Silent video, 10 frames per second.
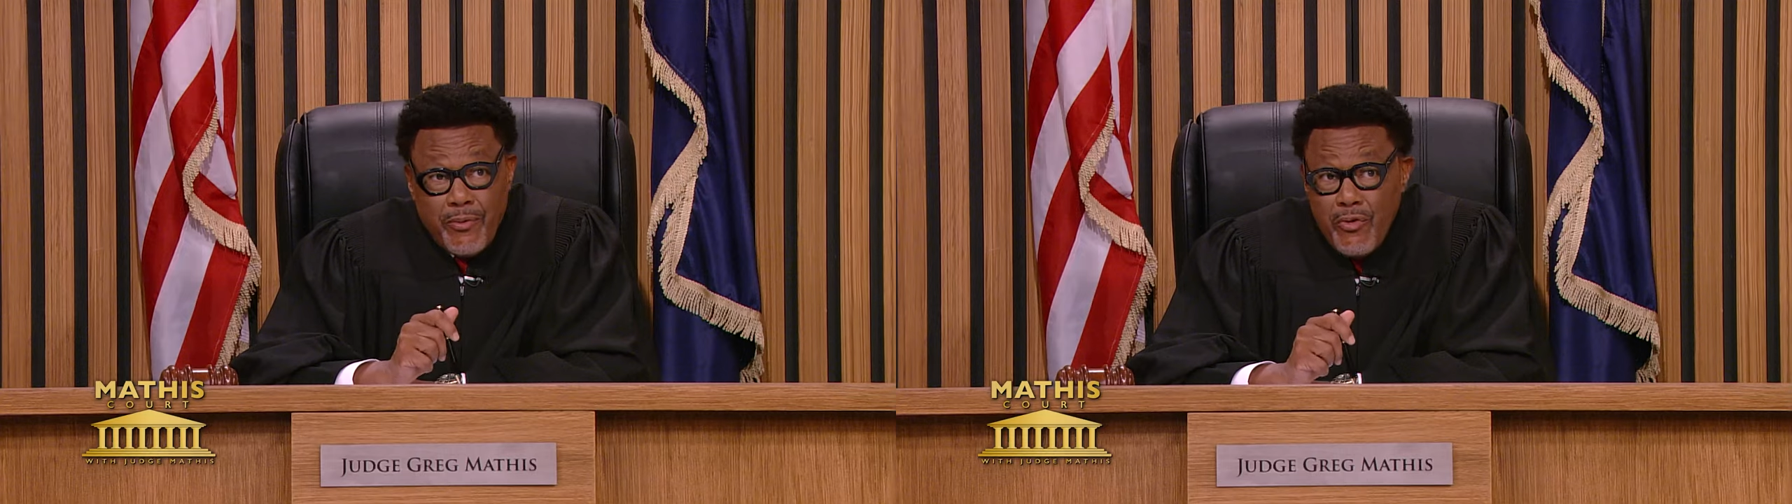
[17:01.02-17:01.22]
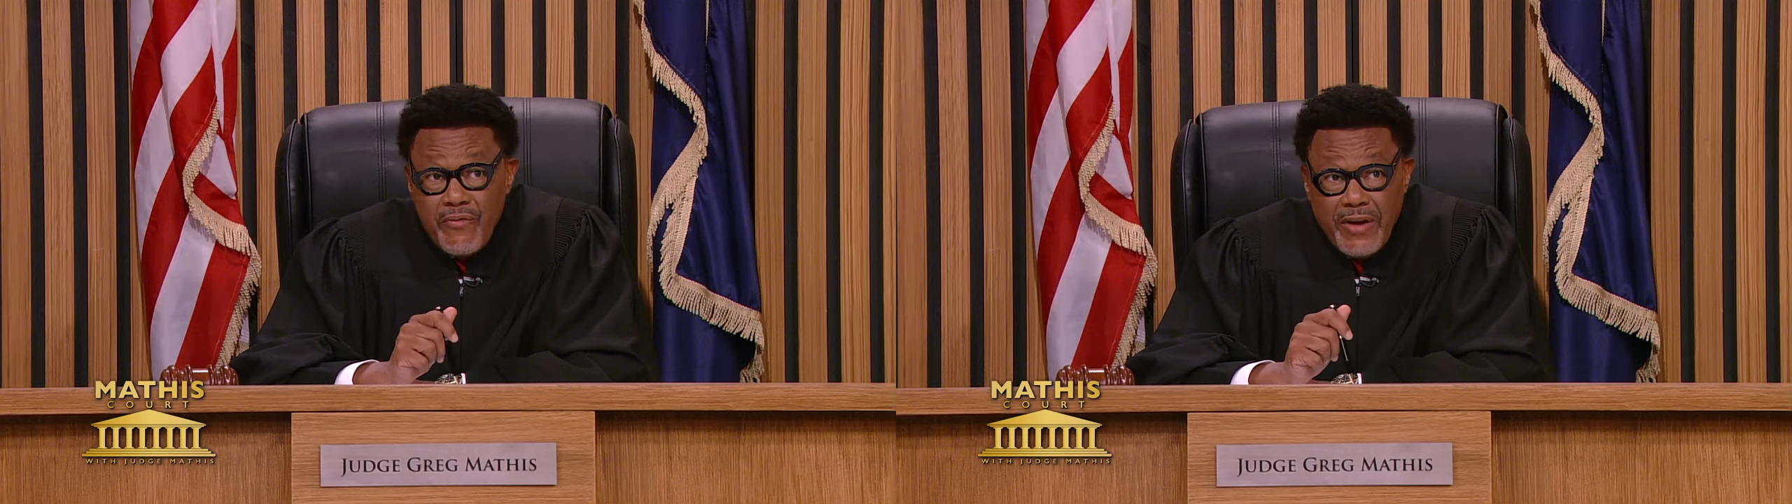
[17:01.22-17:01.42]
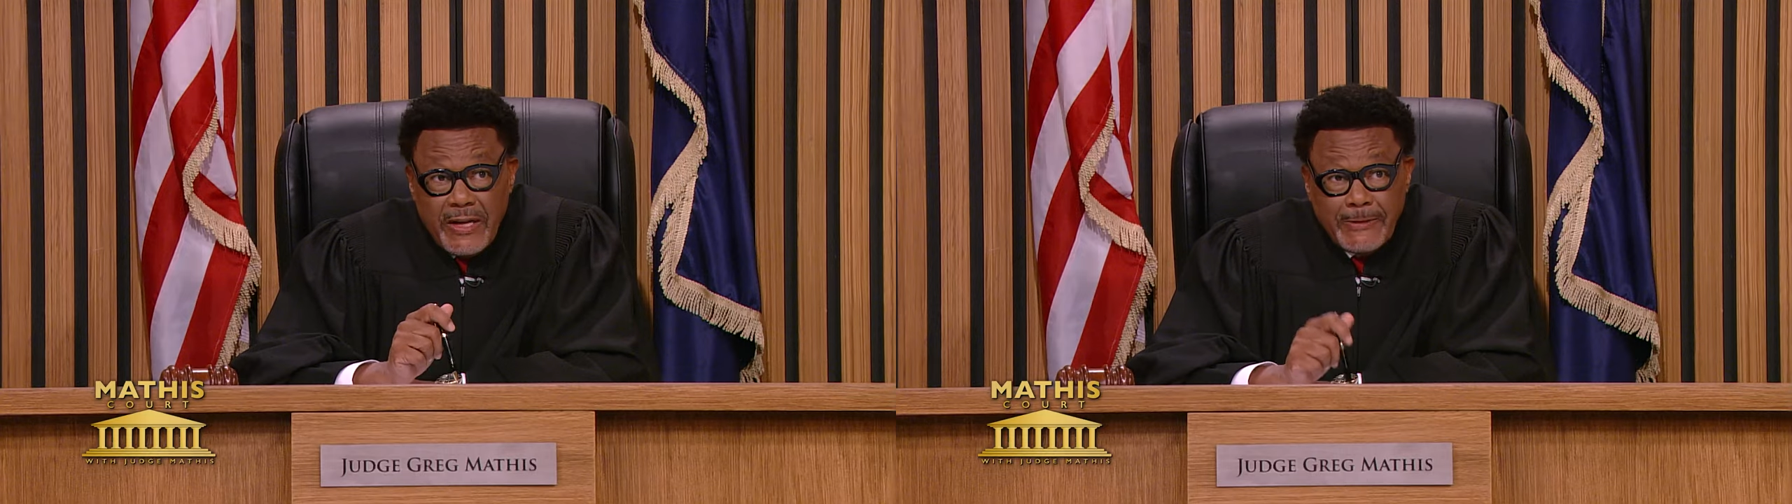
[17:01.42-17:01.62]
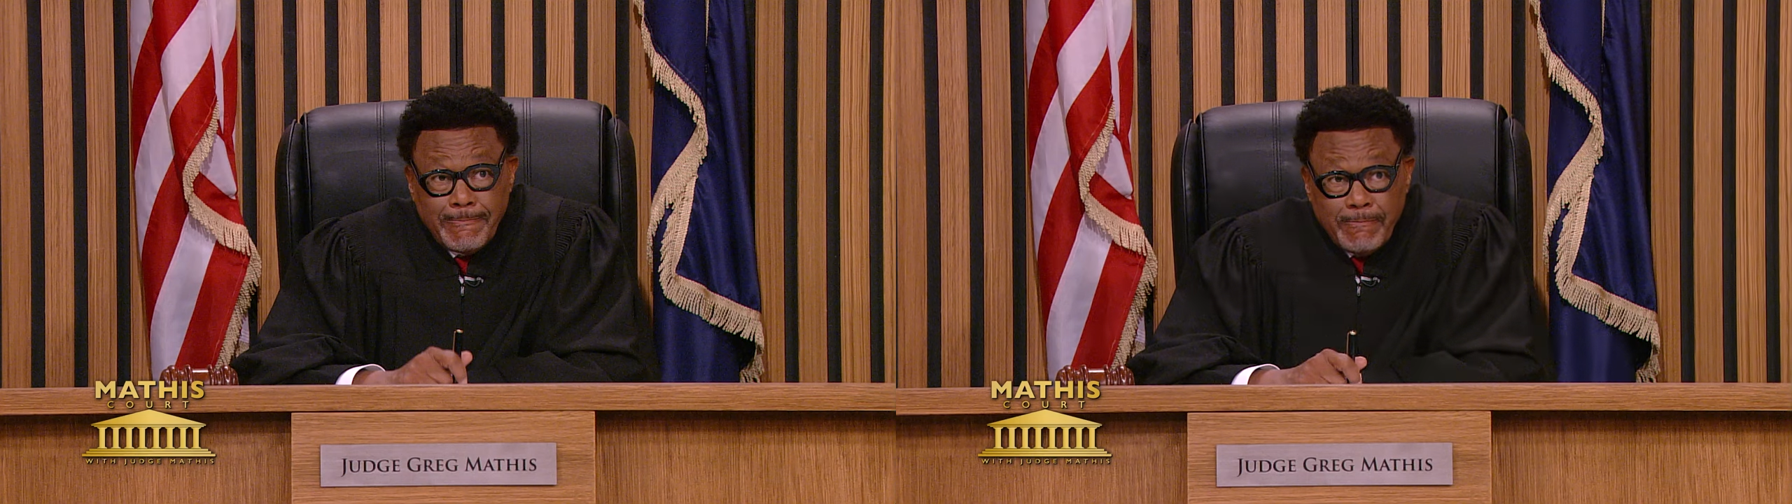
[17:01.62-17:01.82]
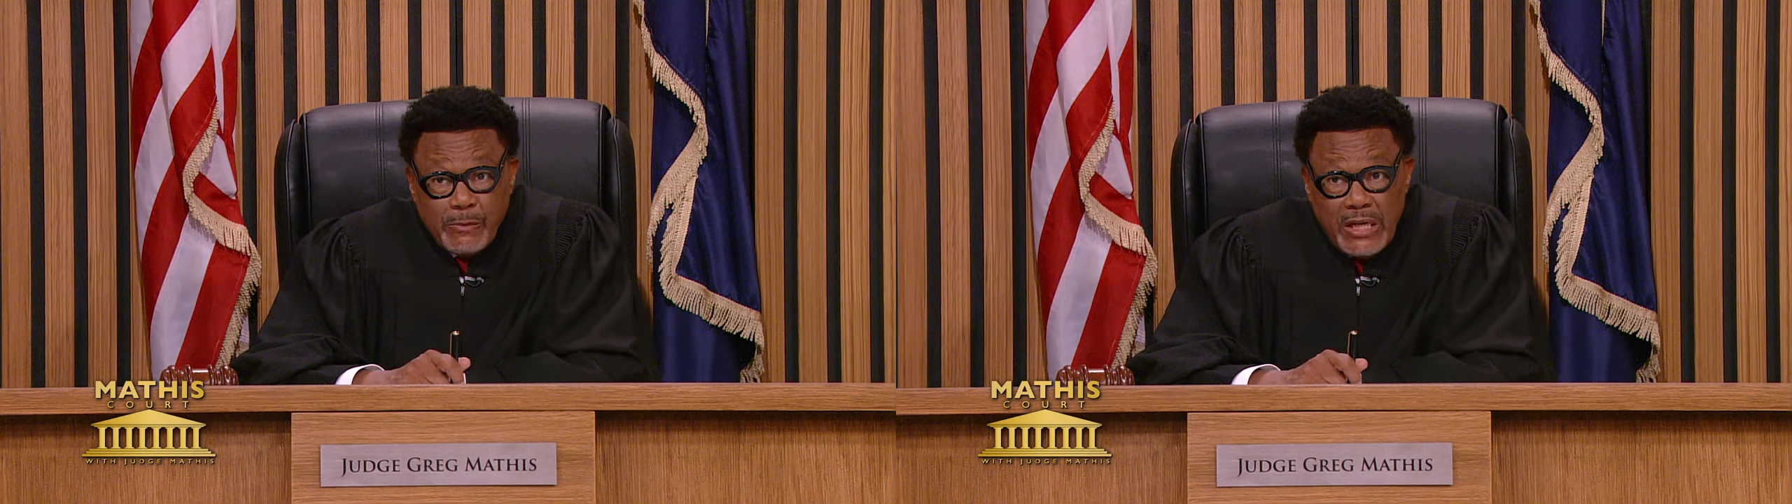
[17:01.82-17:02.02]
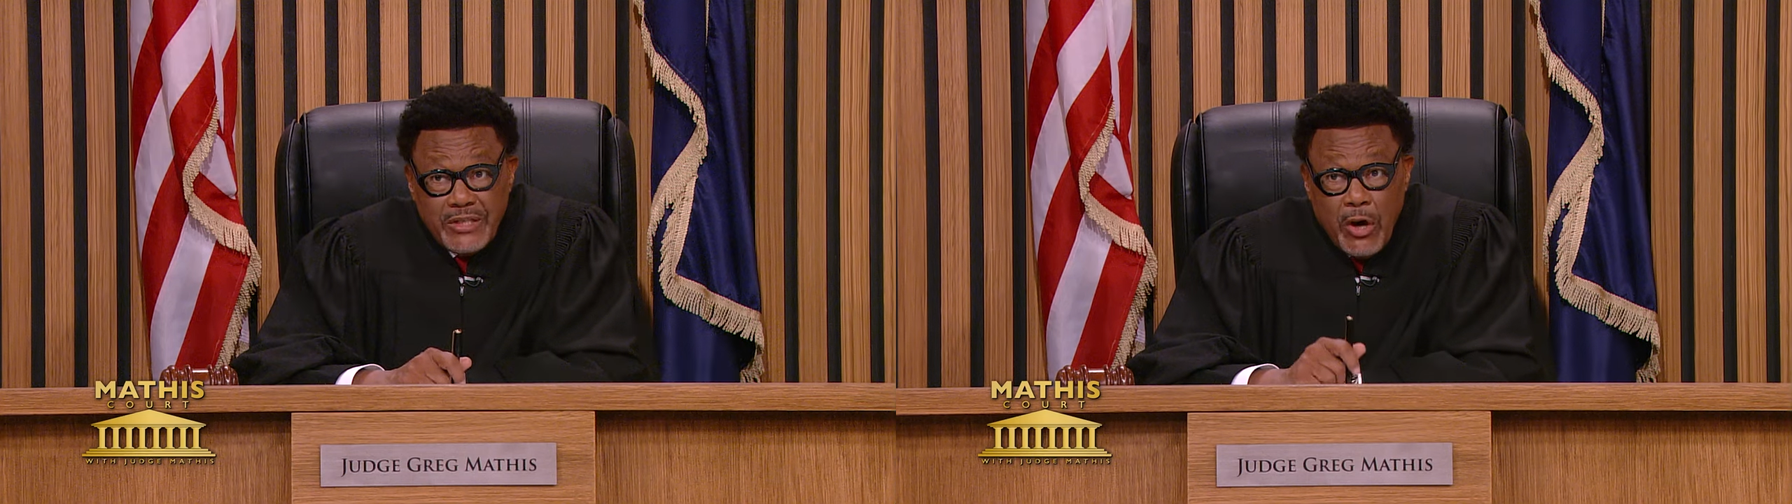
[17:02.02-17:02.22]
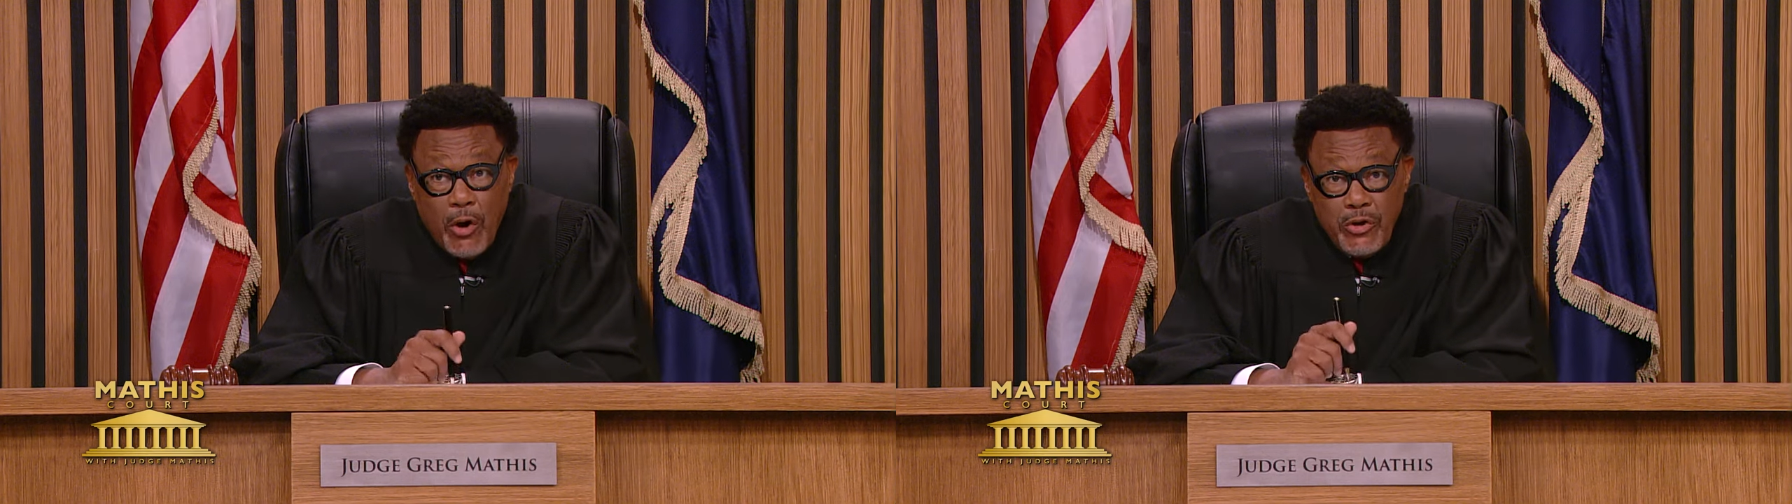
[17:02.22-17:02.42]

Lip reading: prove it. So